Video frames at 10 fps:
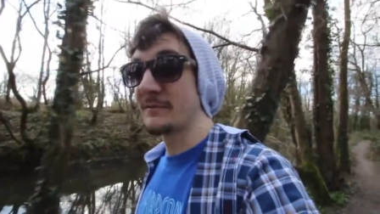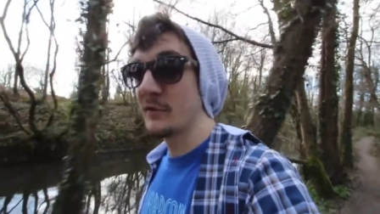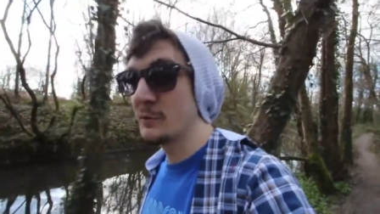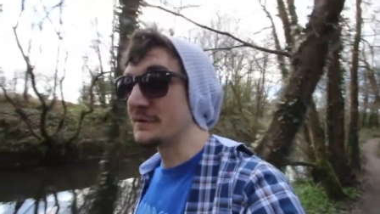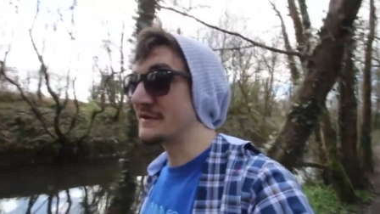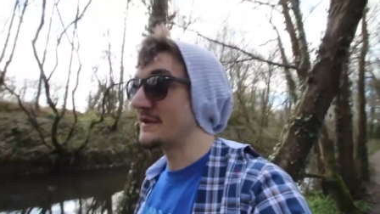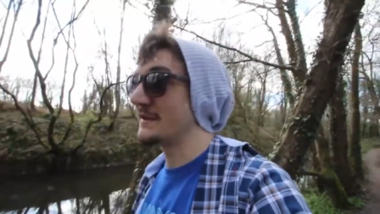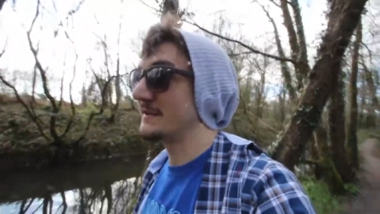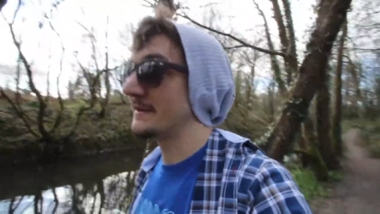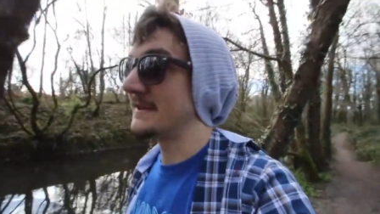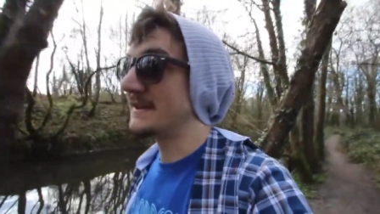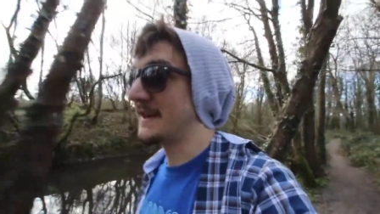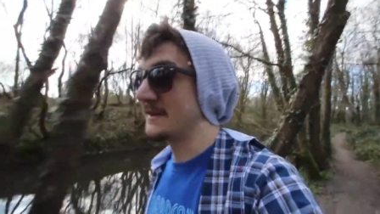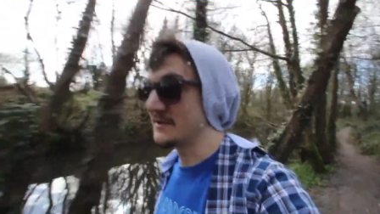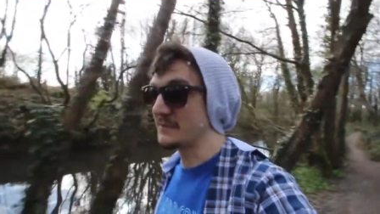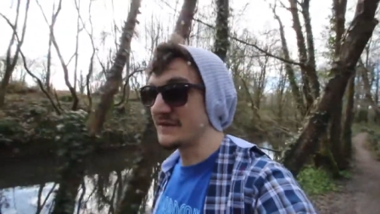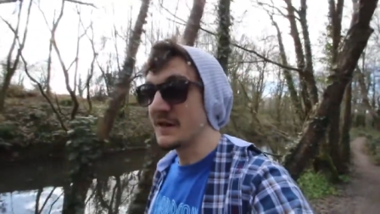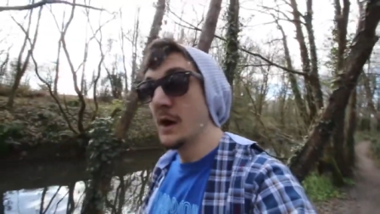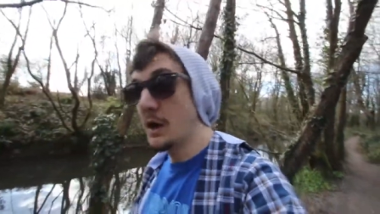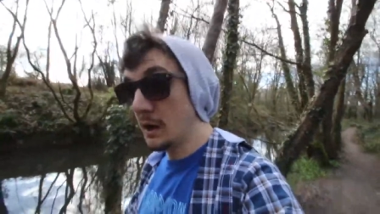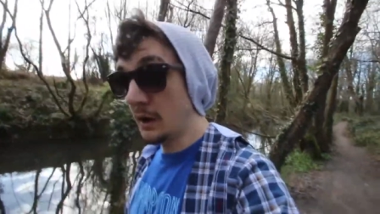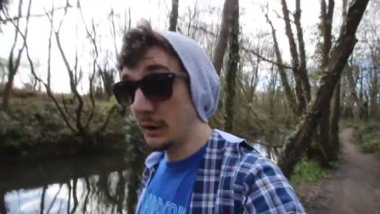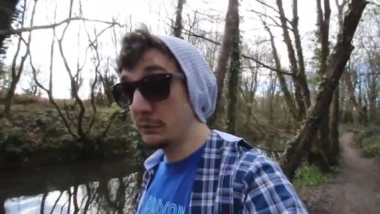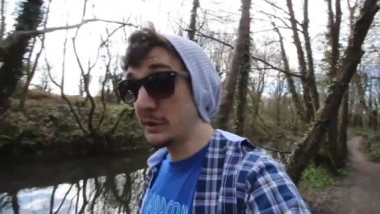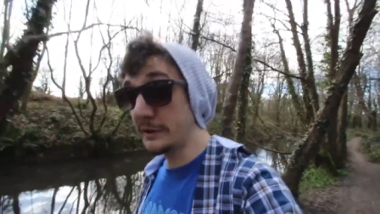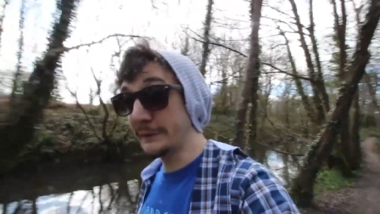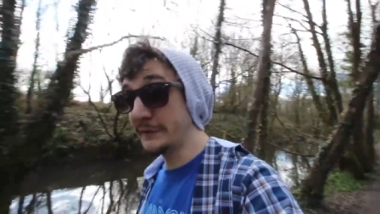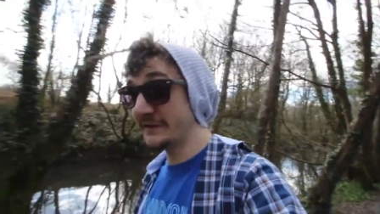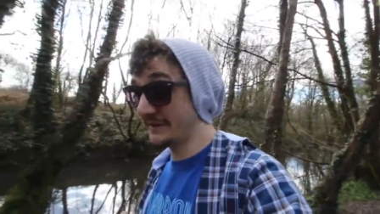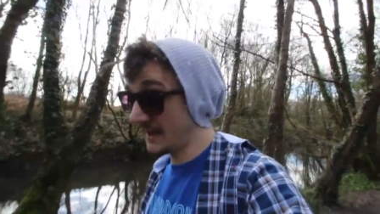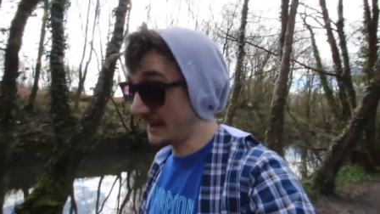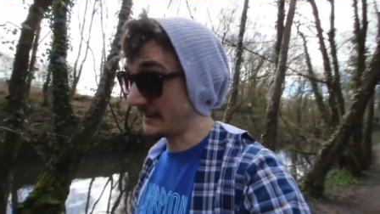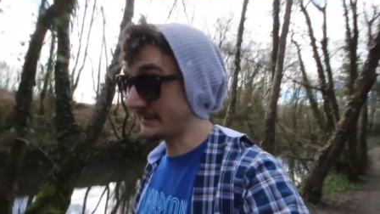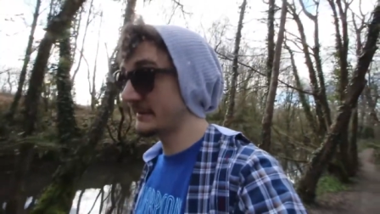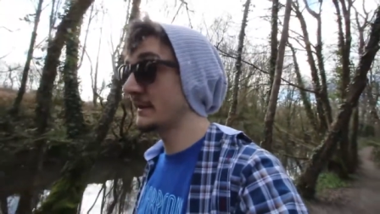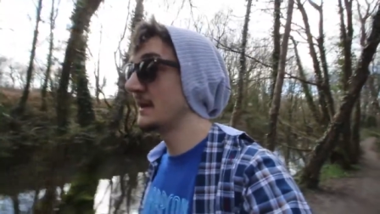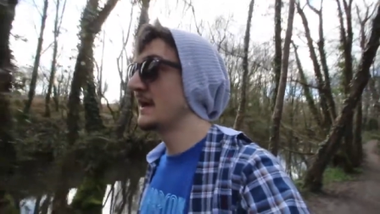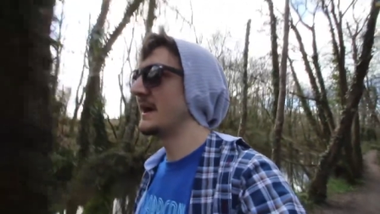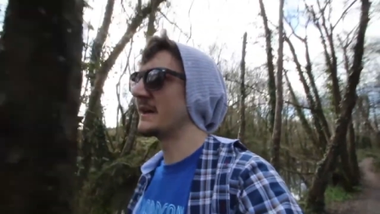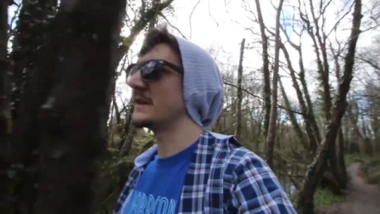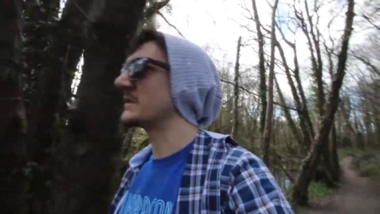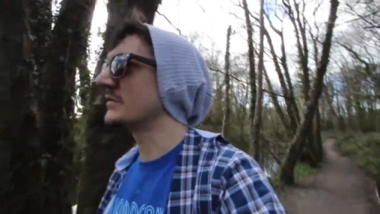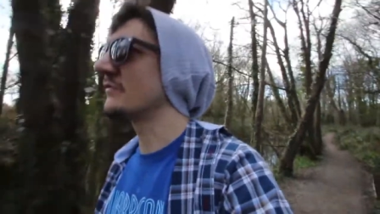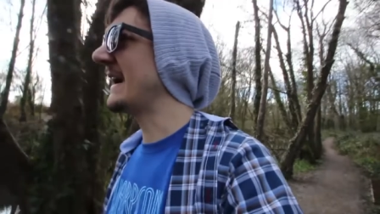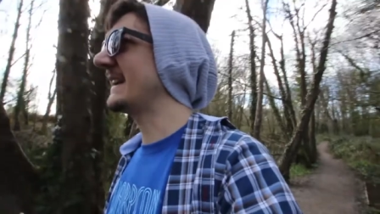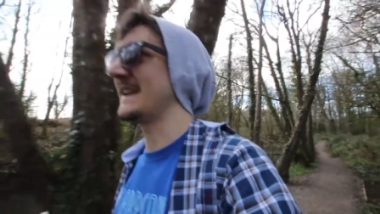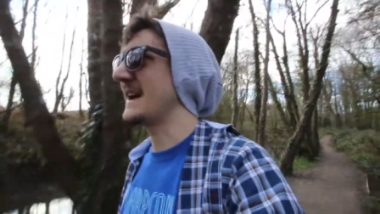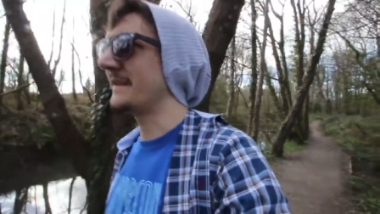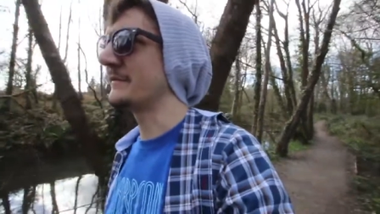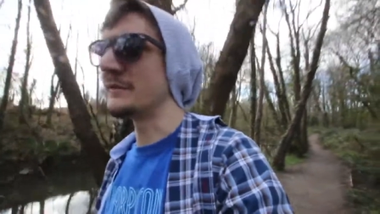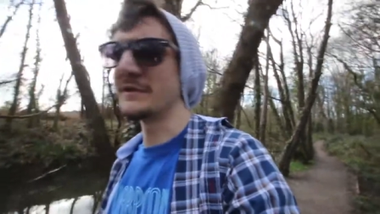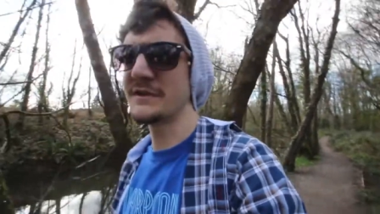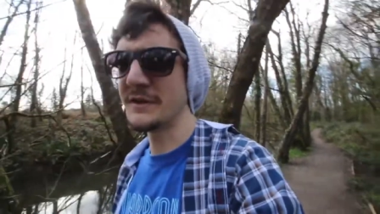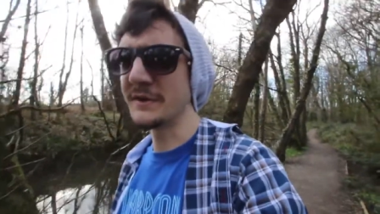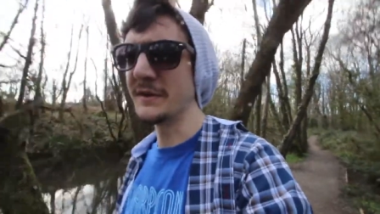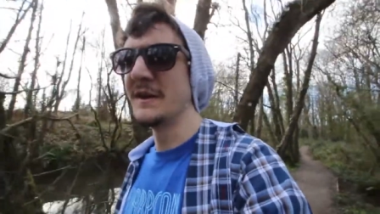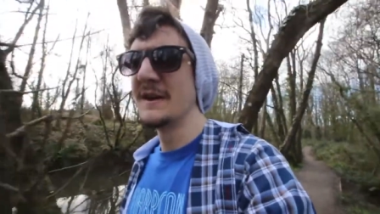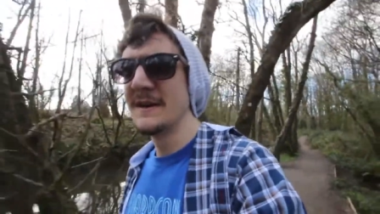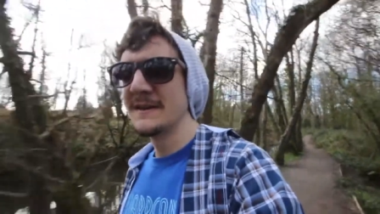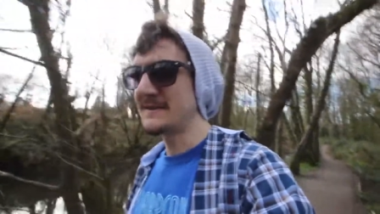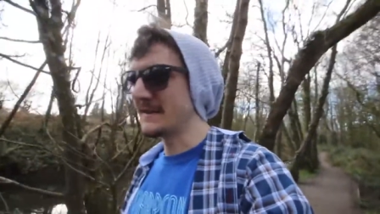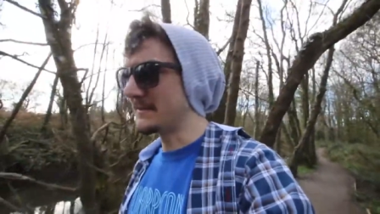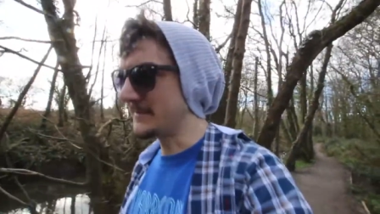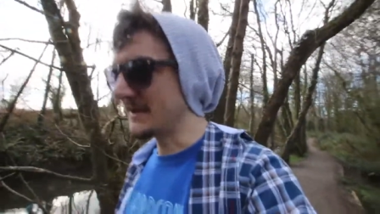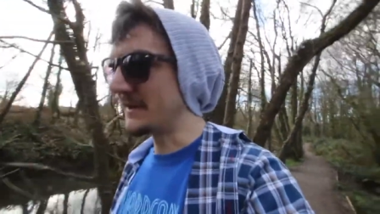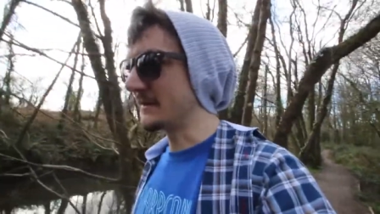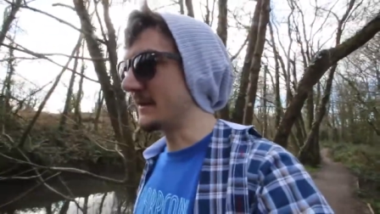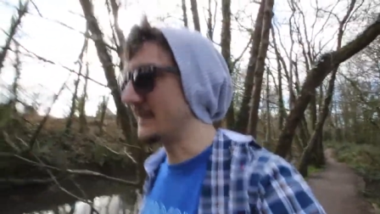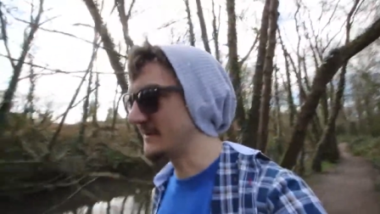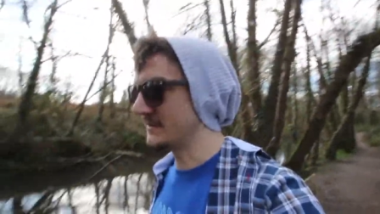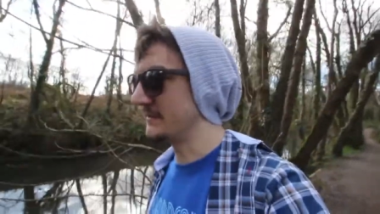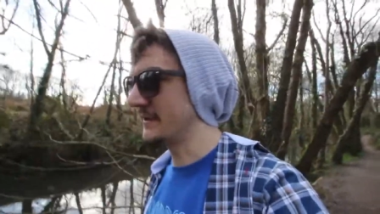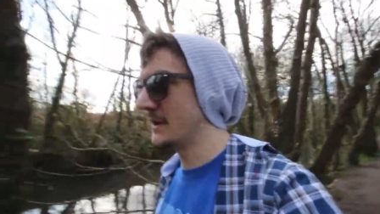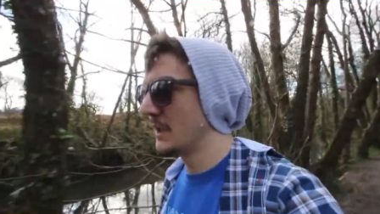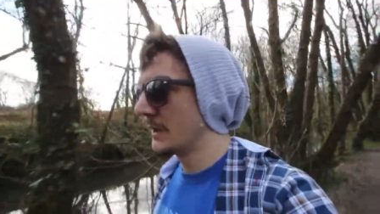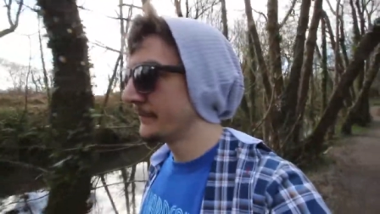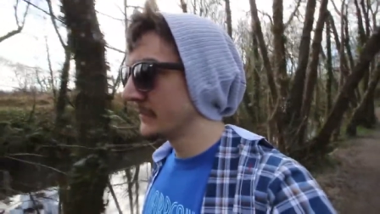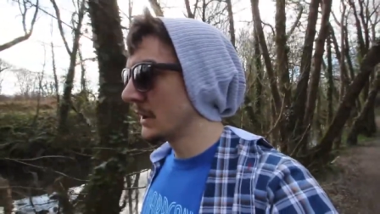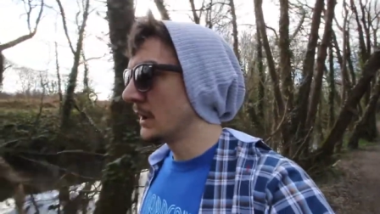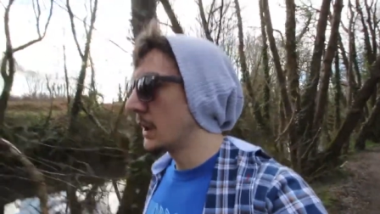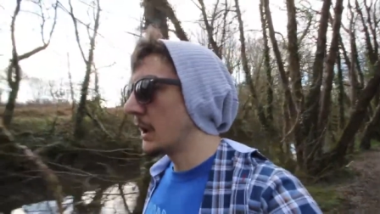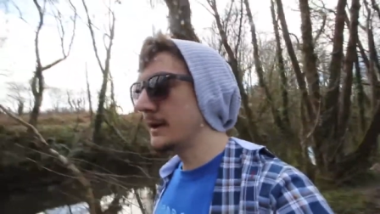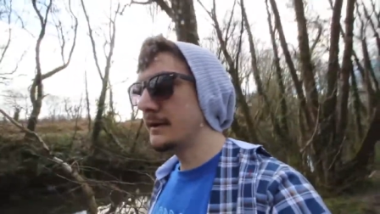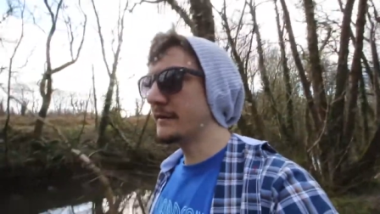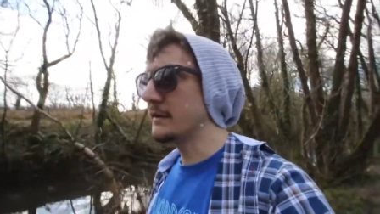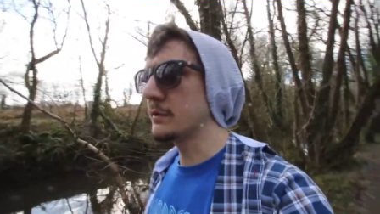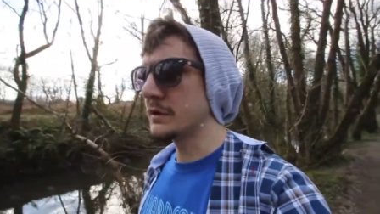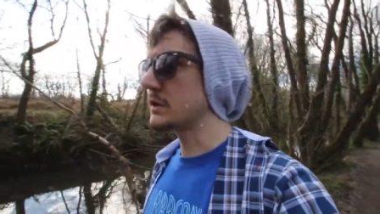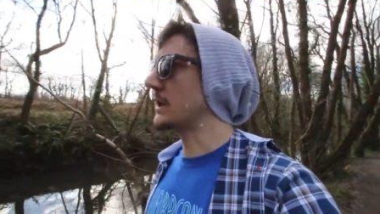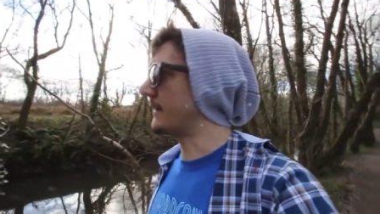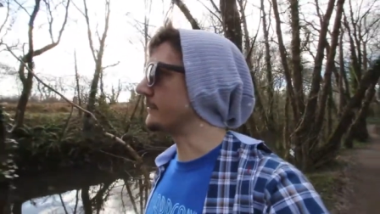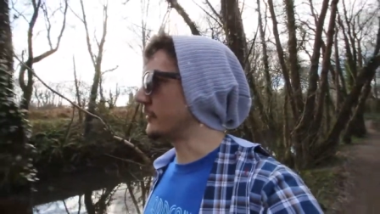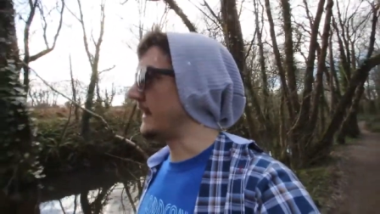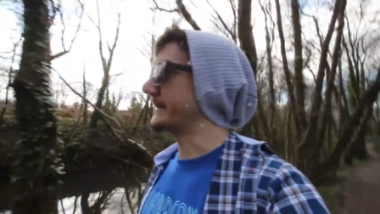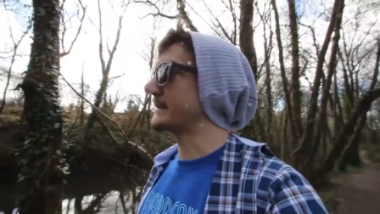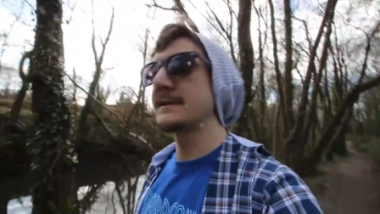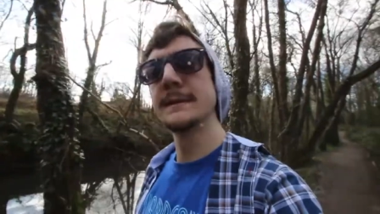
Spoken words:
some ruins, and the dad just went, "Oh wow, look at that!" And, like, directly after, the son said something along the lines of, "I think we should have a rest."